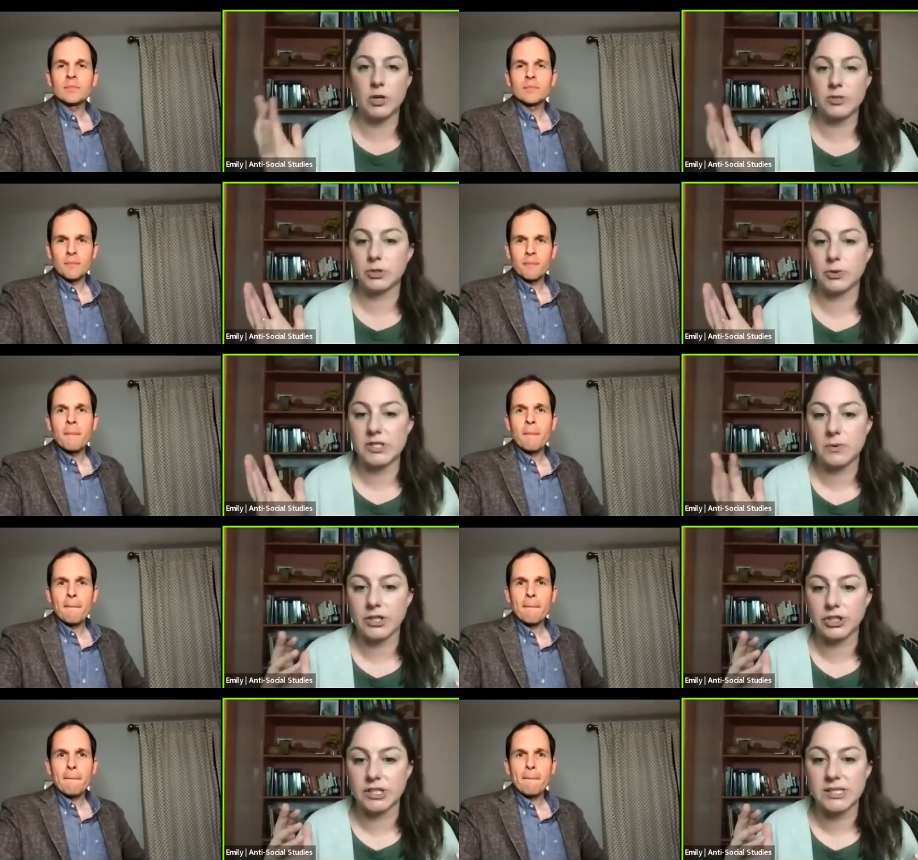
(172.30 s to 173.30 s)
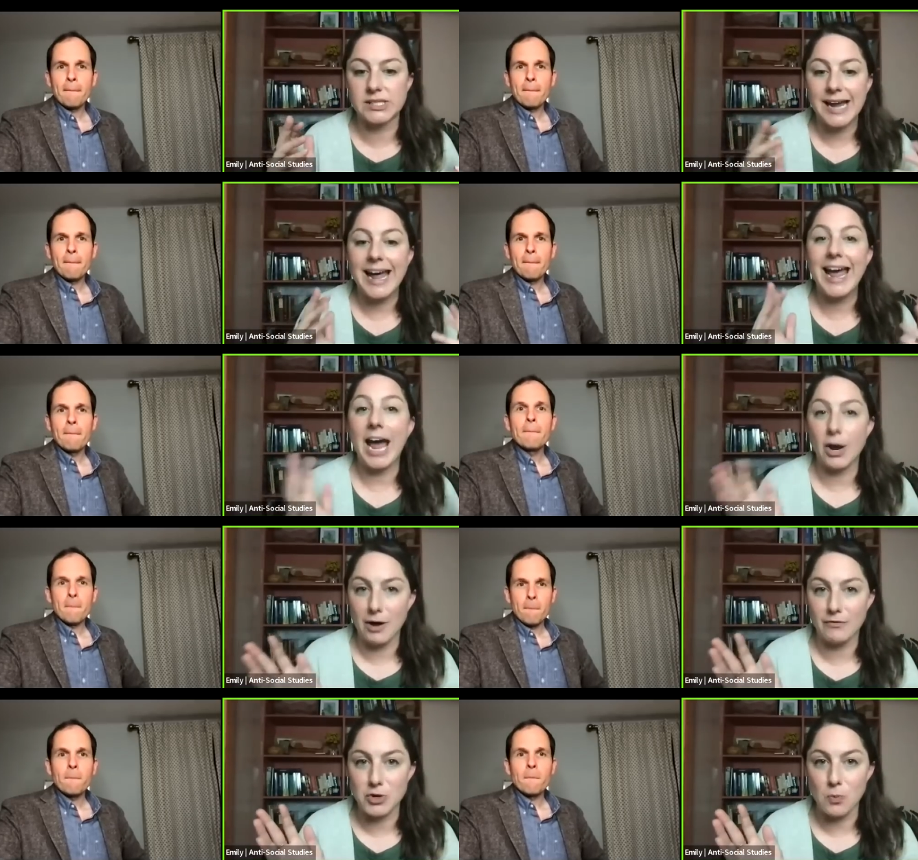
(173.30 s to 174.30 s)
Speaker 1: multiple choice questions,
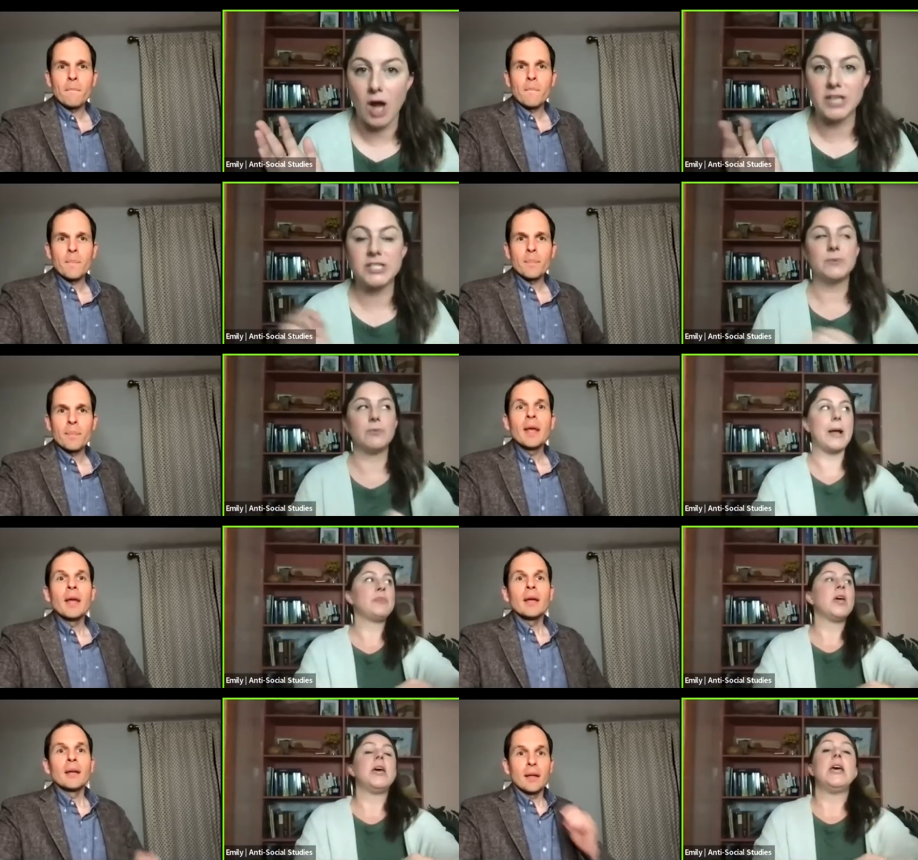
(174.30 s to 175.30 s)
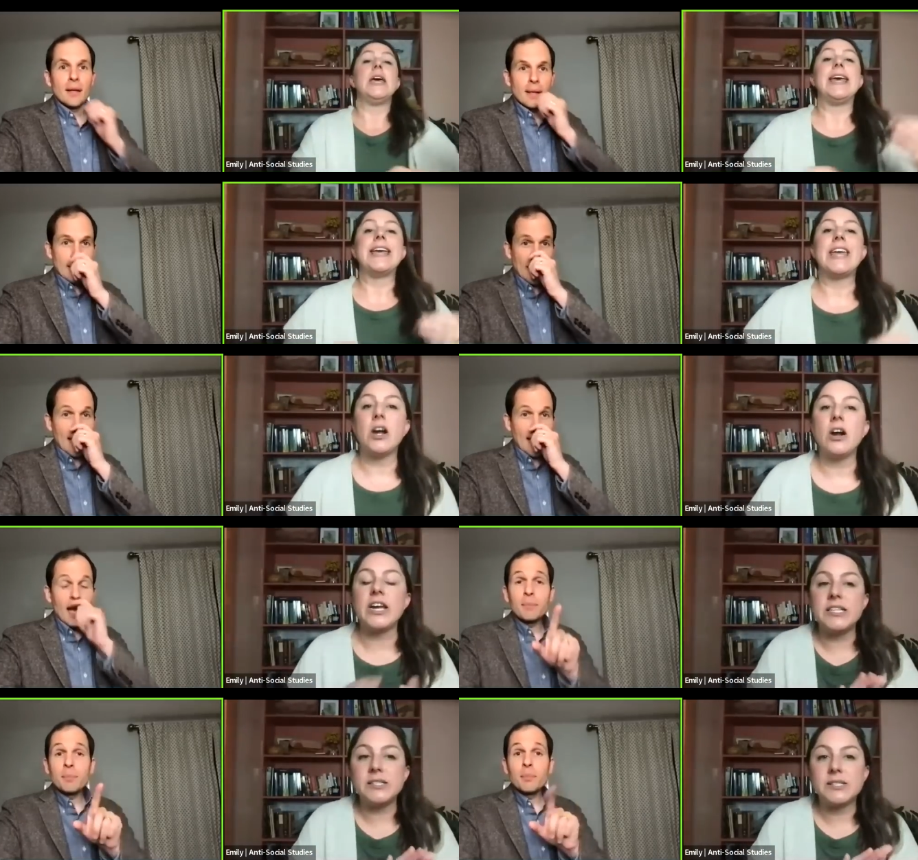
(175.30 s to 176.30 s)
however you want, right?
Speaker 2: Yeah.
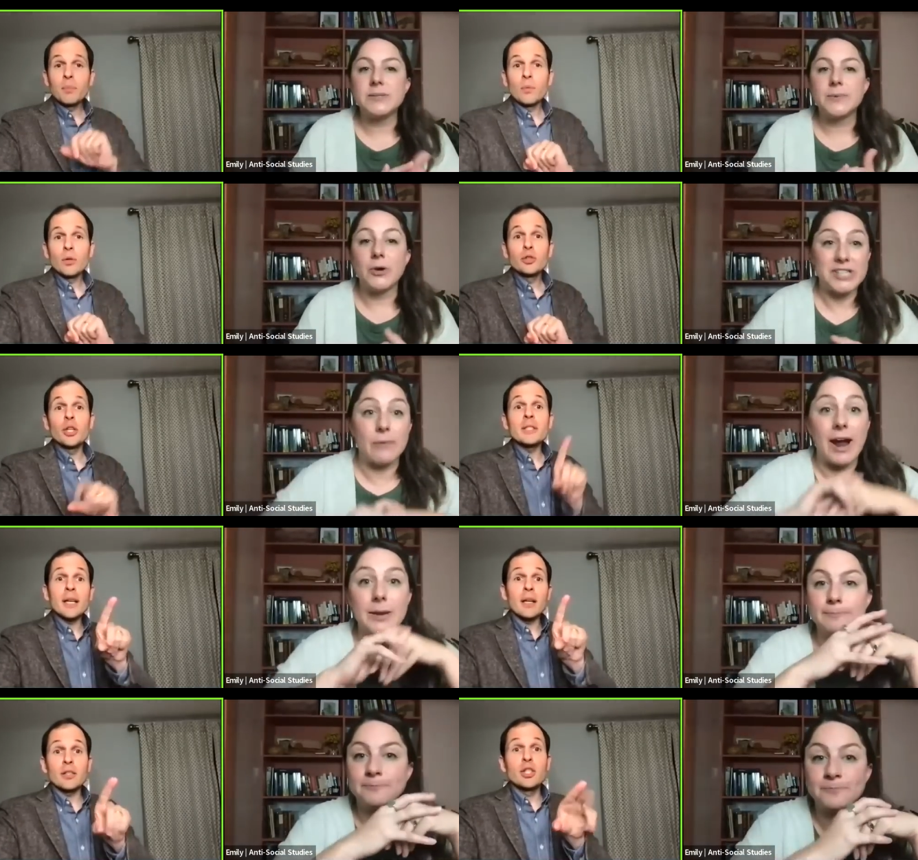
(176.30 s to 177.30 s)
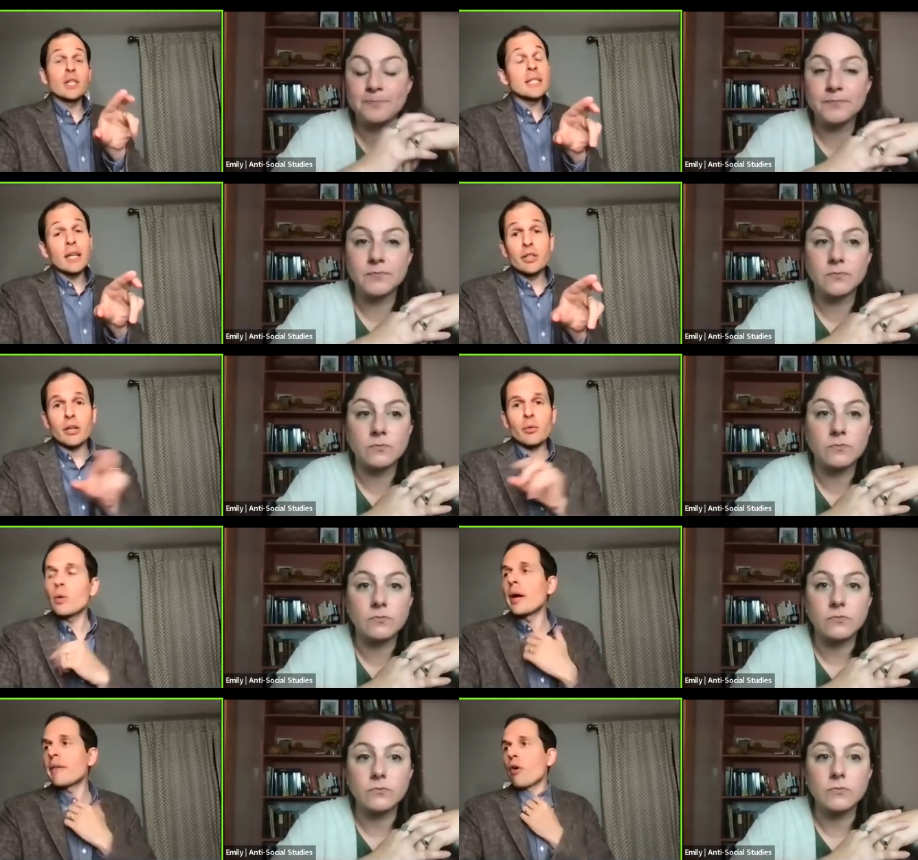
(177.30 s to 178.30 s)
Here, was that just, right? Just to interject real
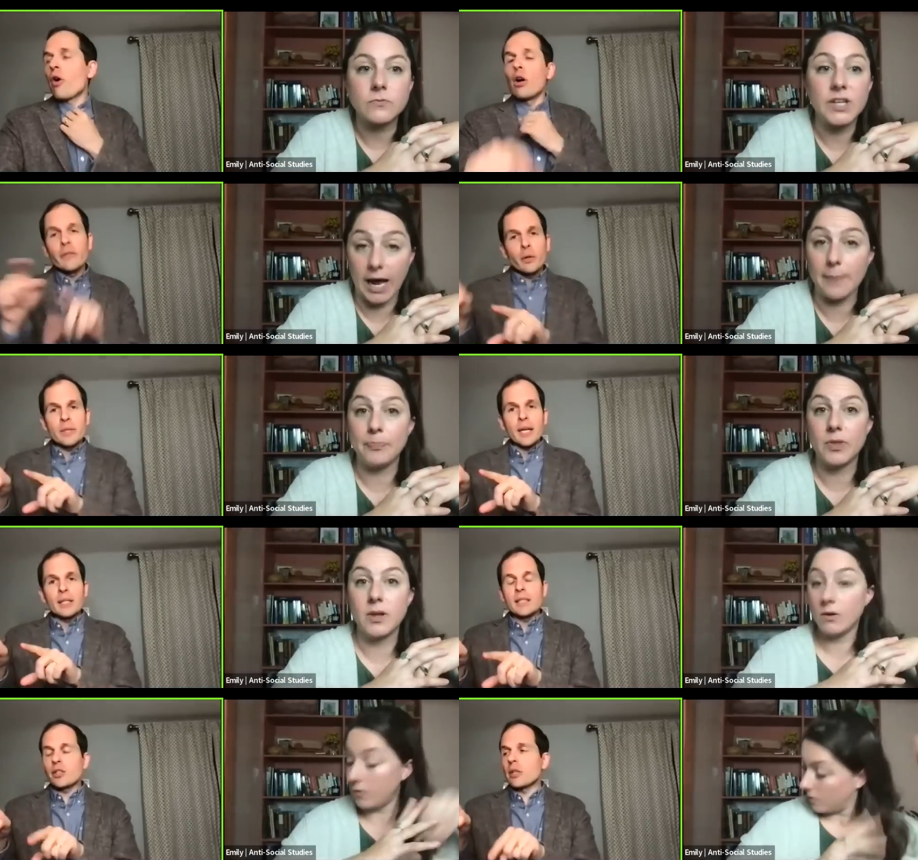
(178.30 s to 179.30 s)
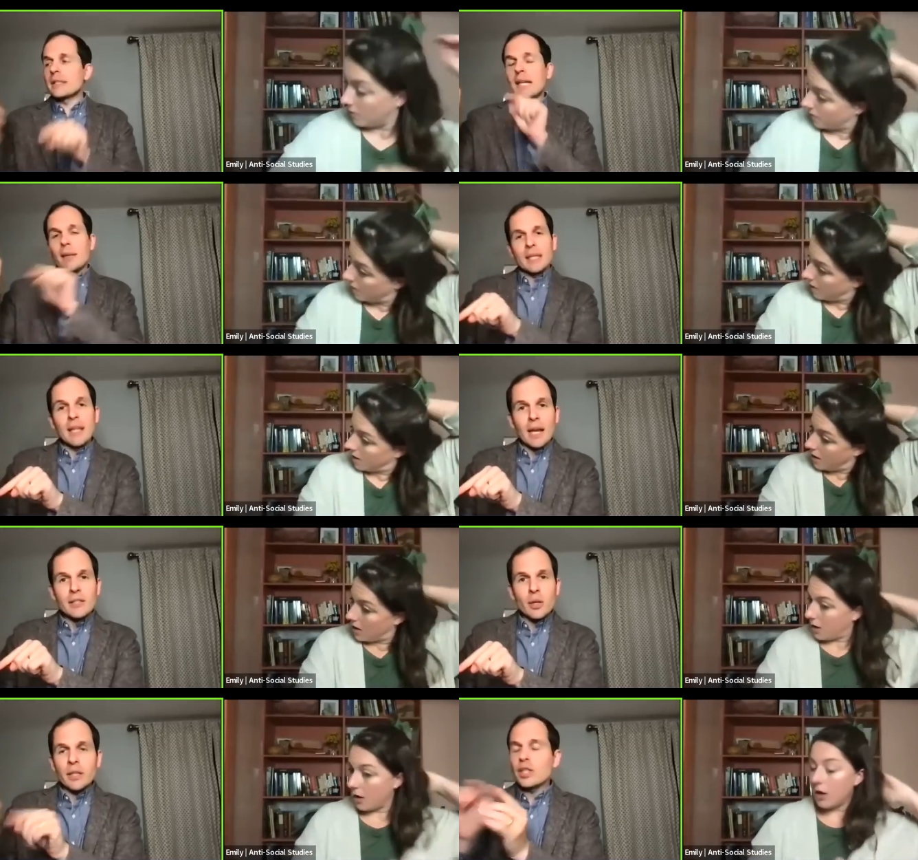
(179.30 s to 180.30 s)
quick for all of yeah. you taking digital exams, and let
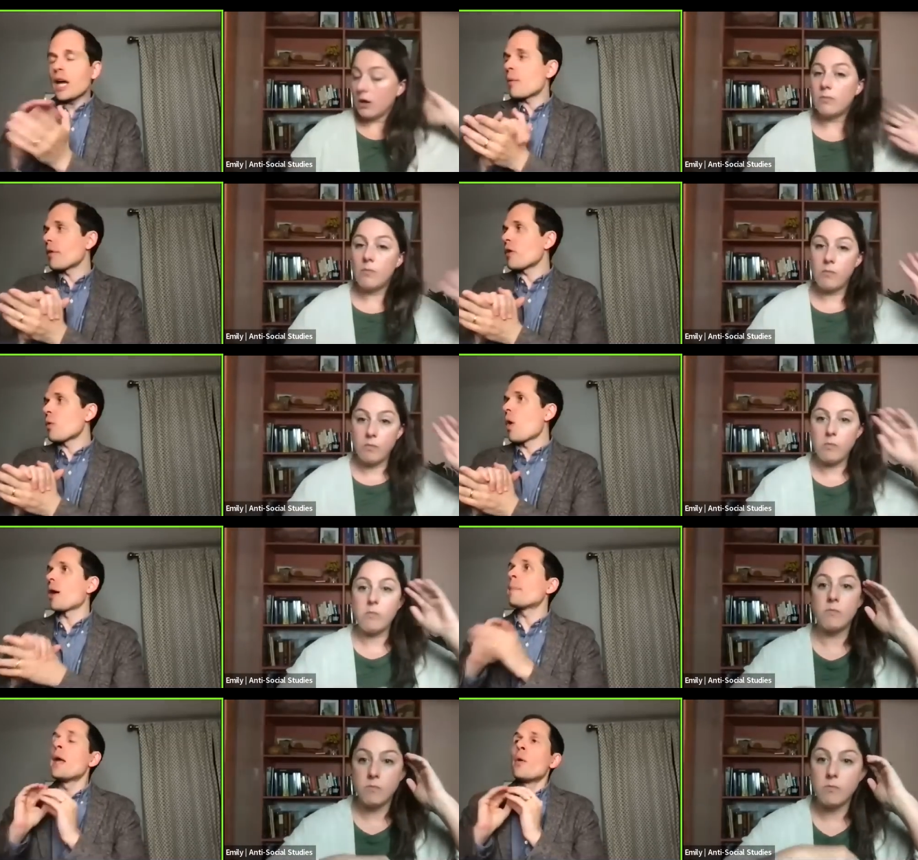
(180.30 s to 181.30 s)
us know in the chat whether you are.